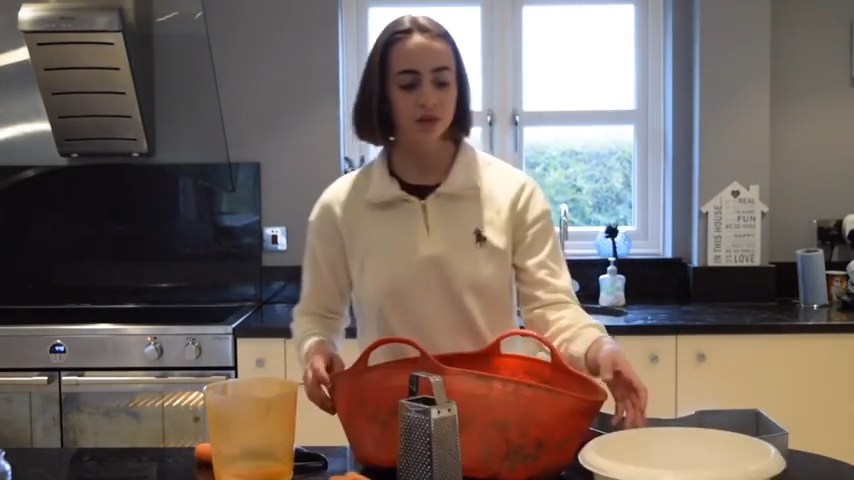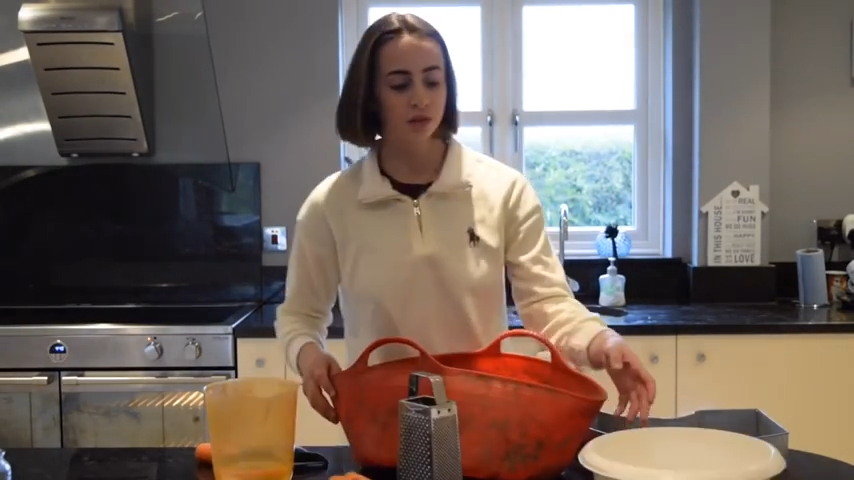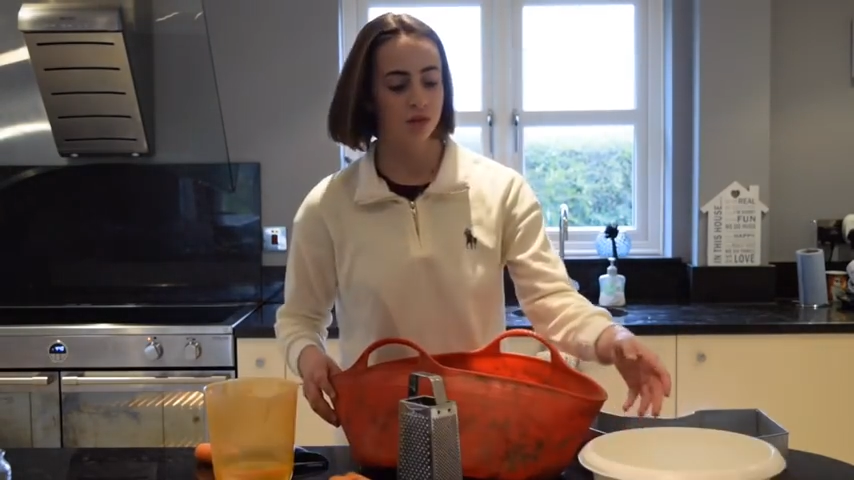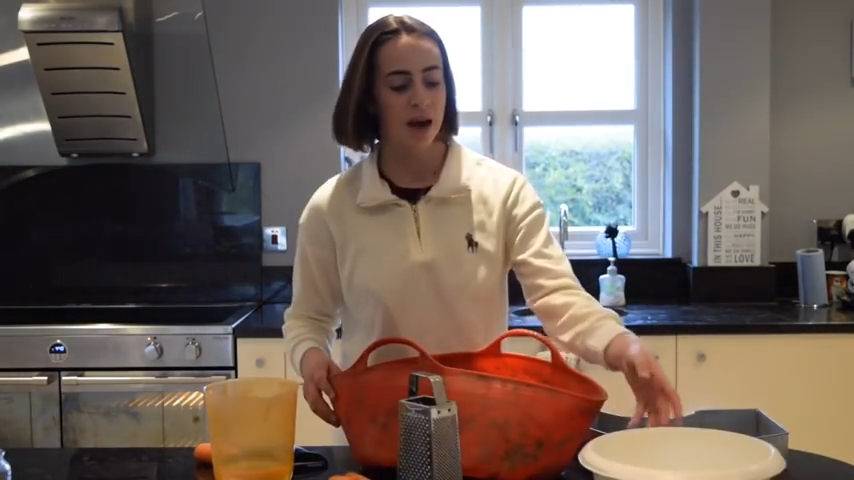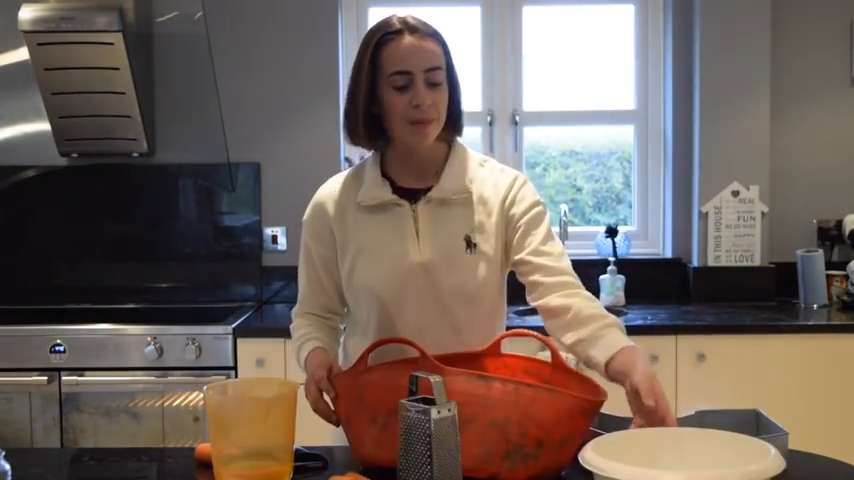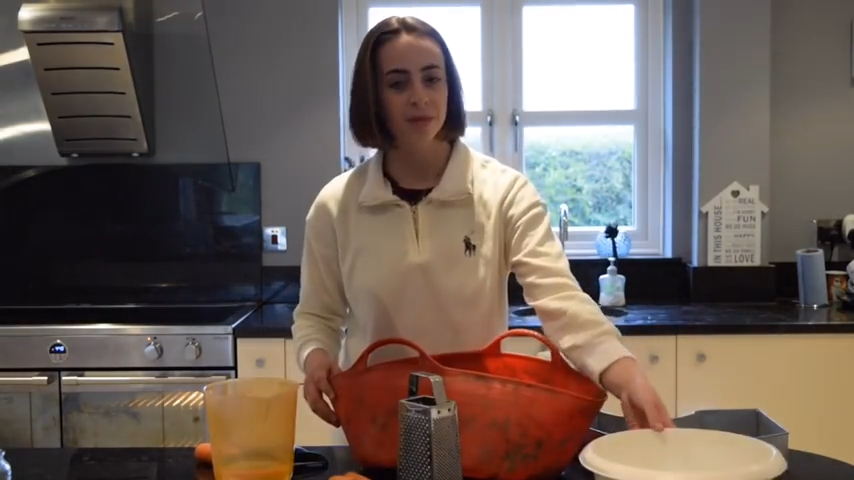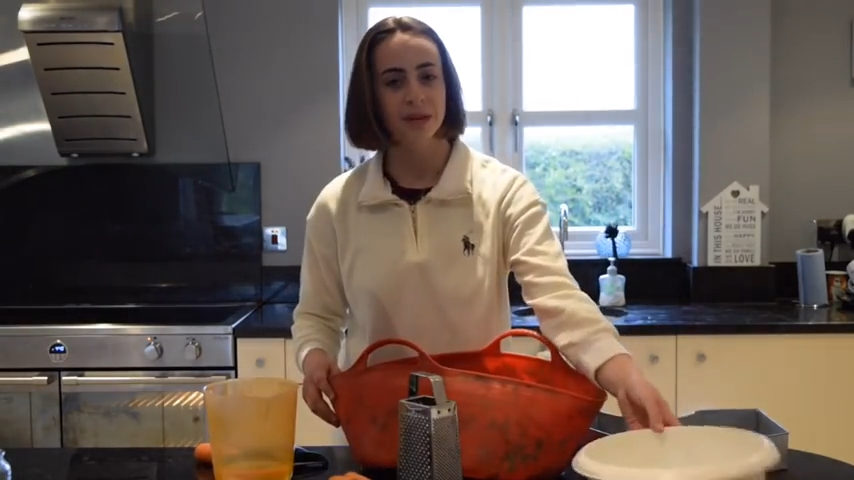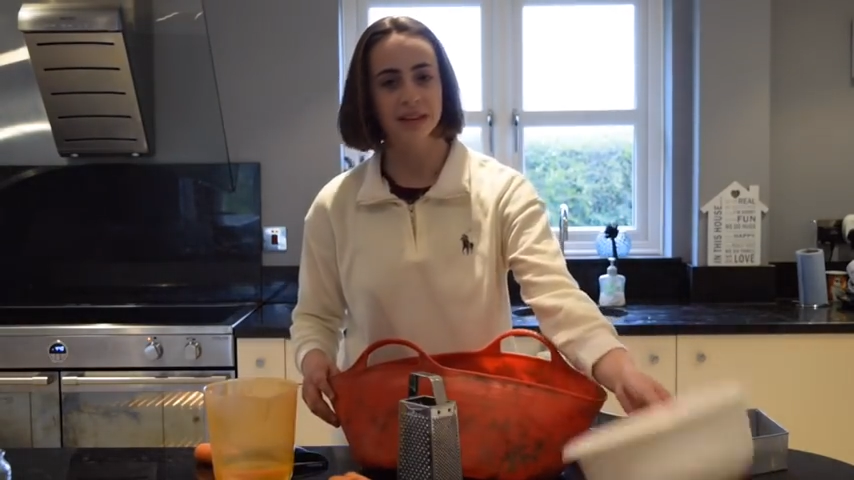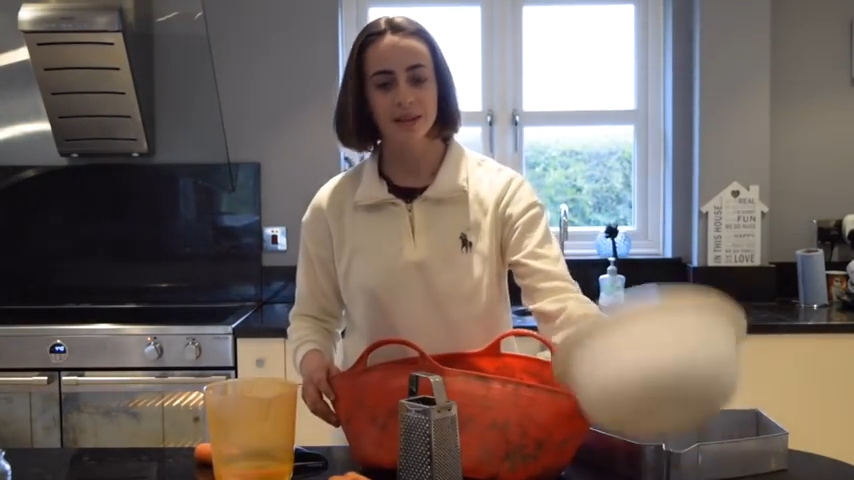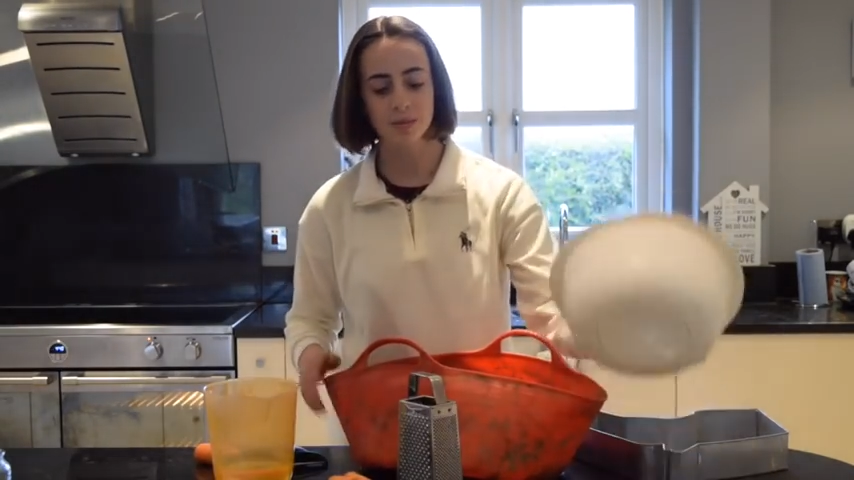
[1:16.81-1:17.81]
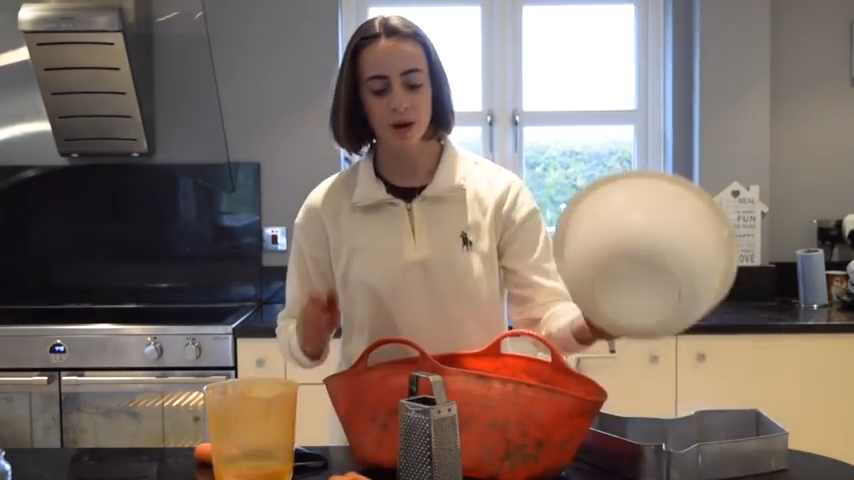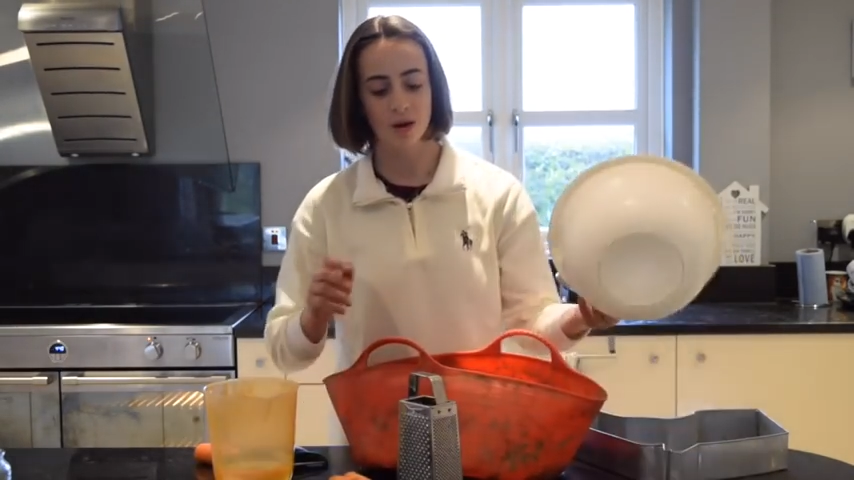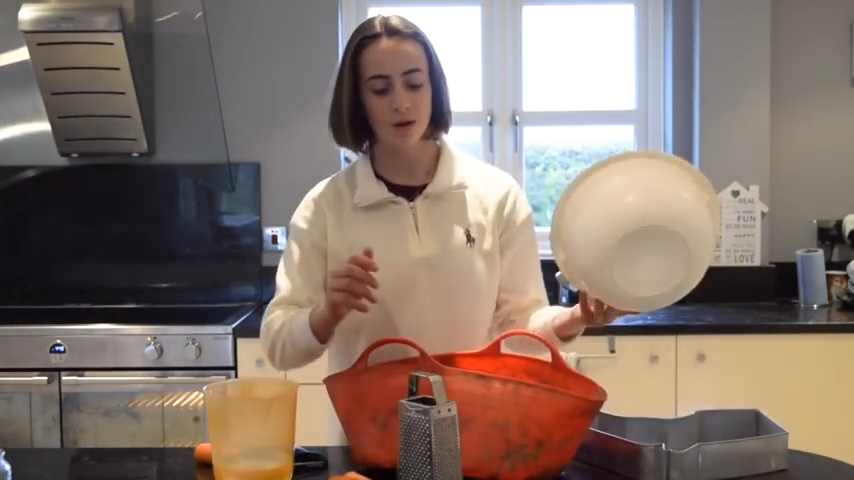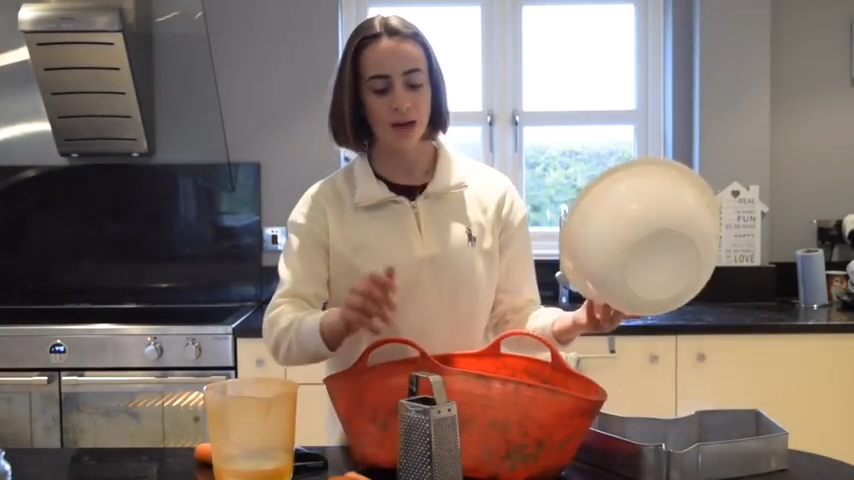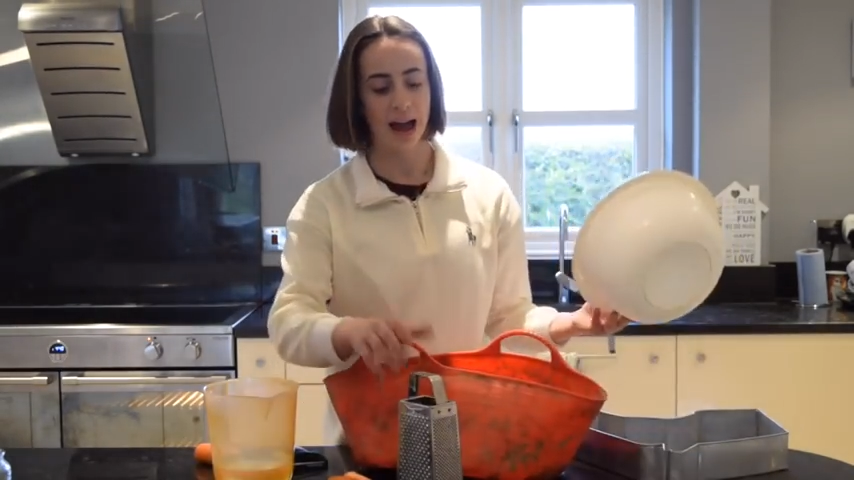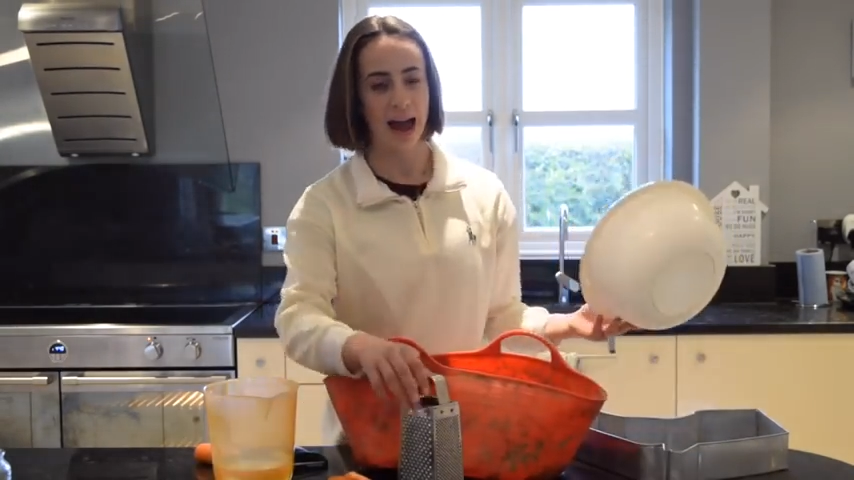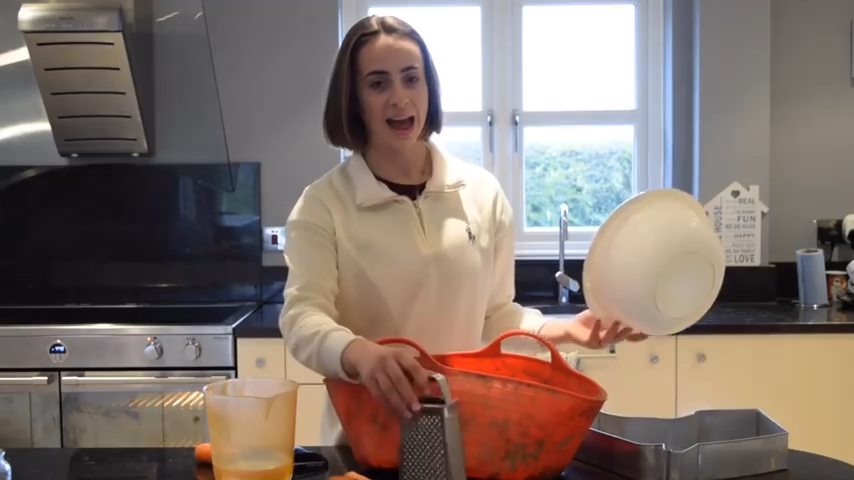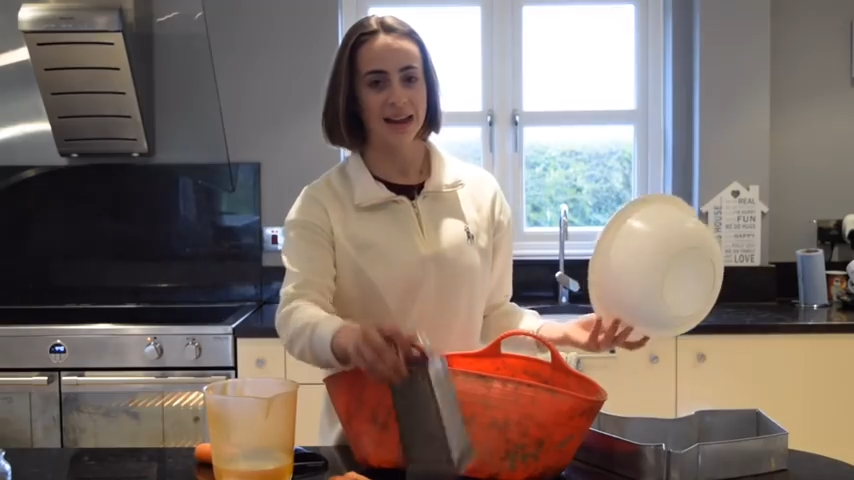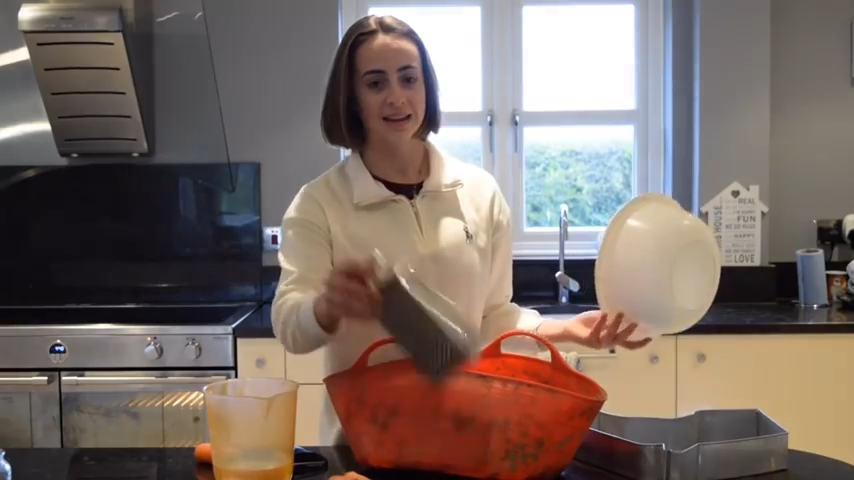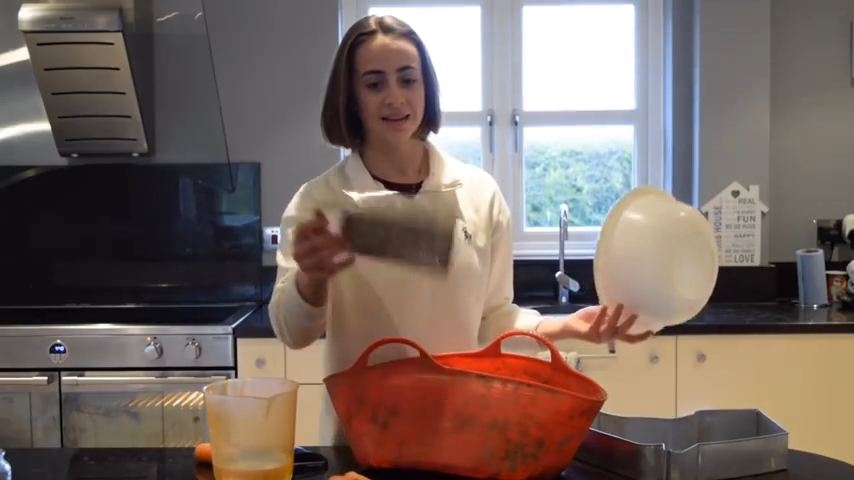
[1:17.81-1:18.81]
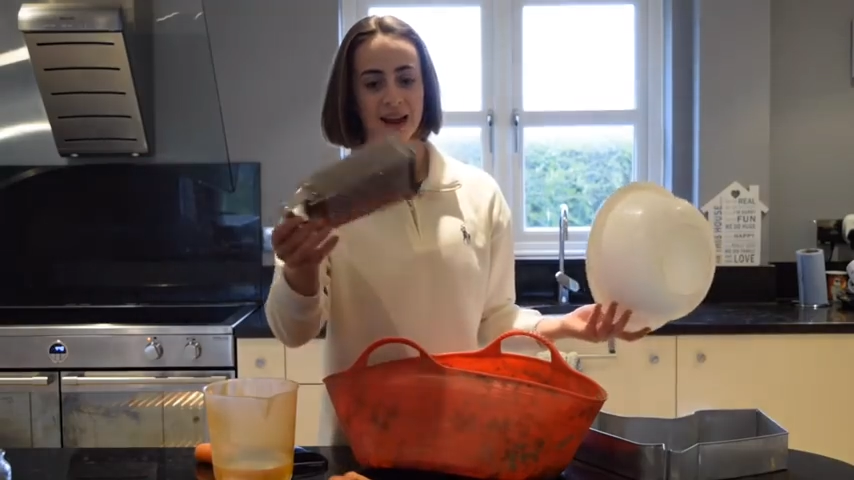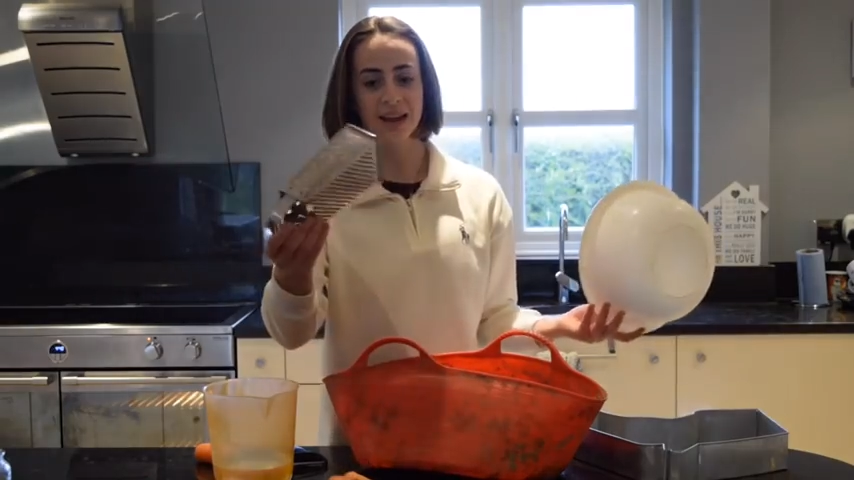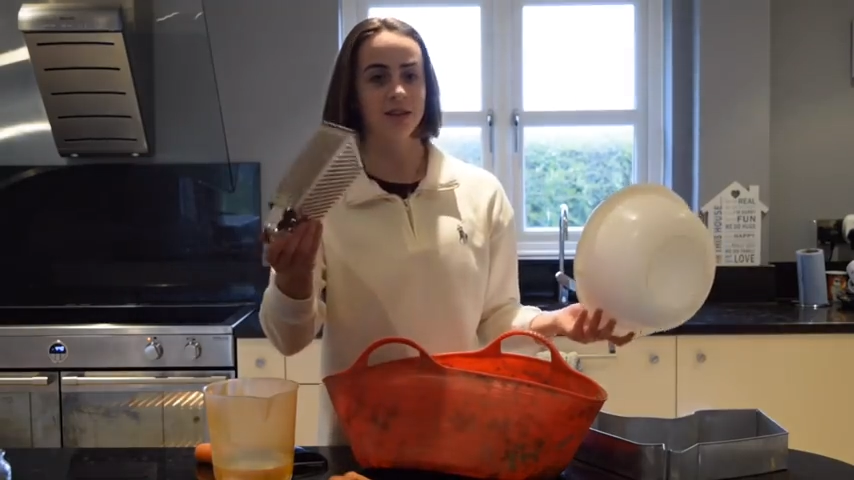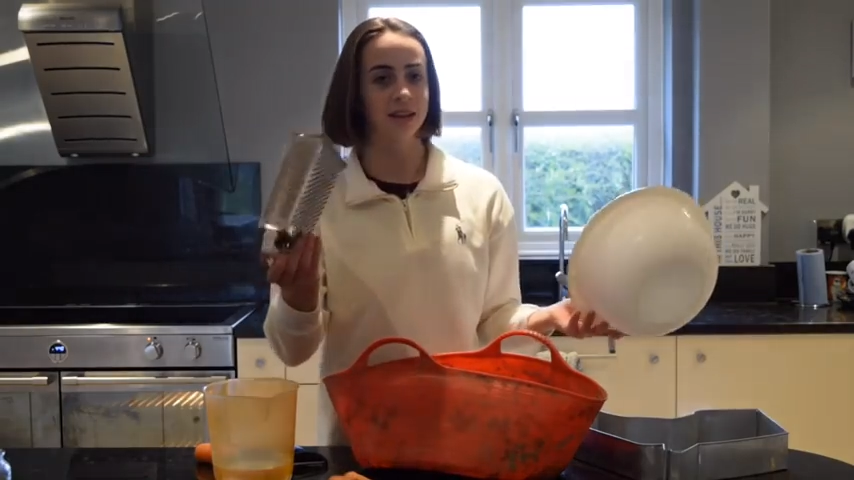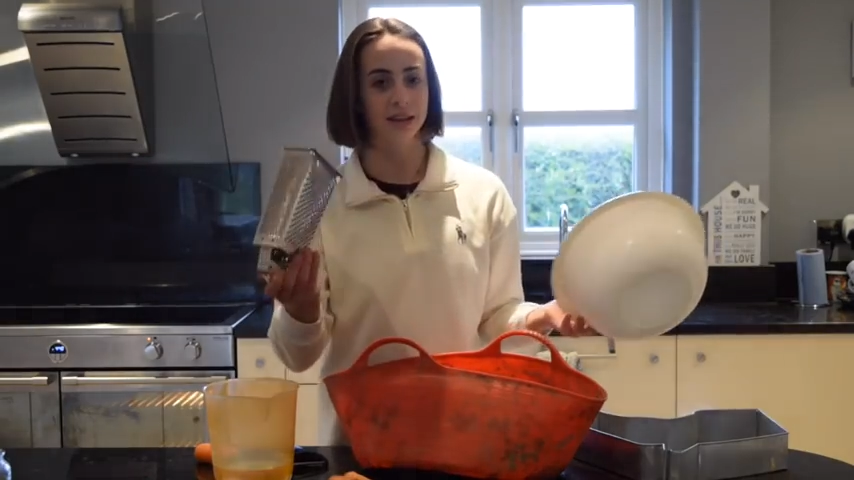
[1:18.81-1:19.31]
Just grabbed a mixing bowl and a cheese